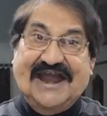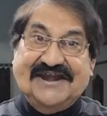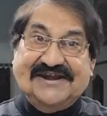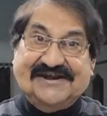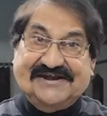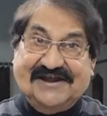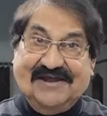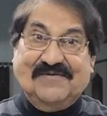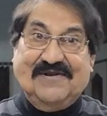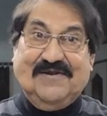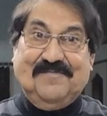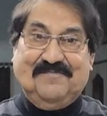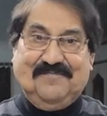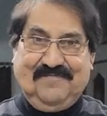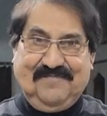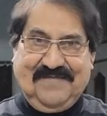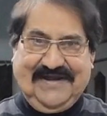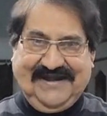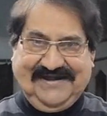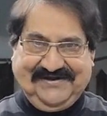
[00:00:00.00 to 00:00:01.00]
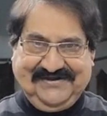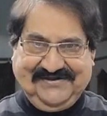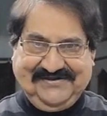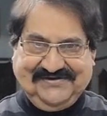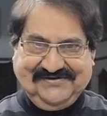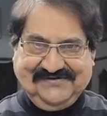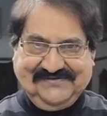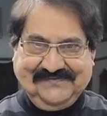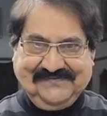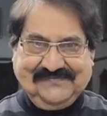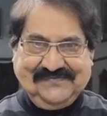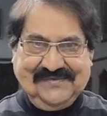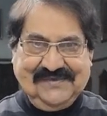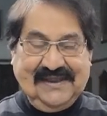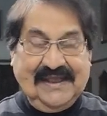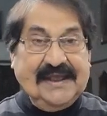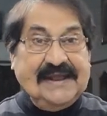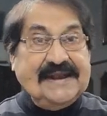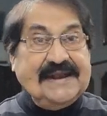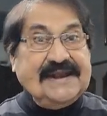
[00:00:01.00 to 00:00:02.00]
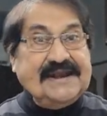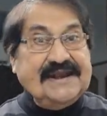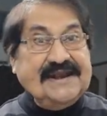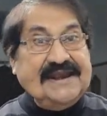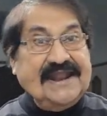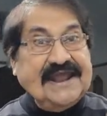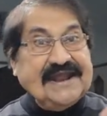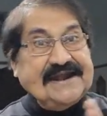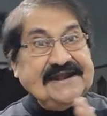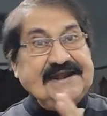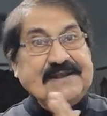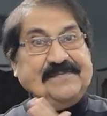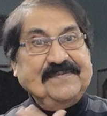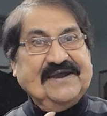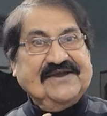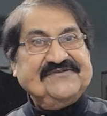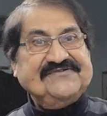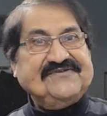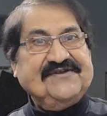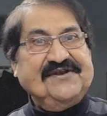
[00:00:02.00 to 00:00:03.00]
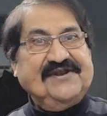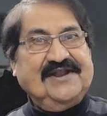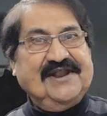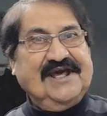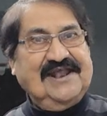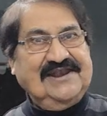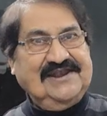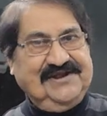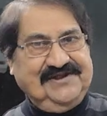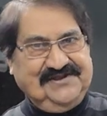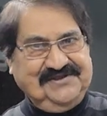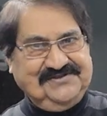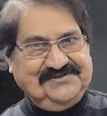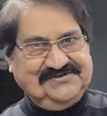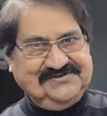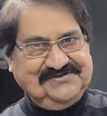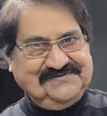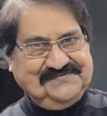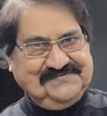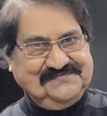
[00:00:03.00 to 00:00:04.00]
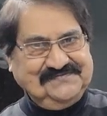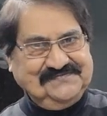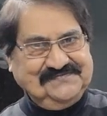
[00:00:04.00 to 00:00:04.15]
and development. Negative externalities.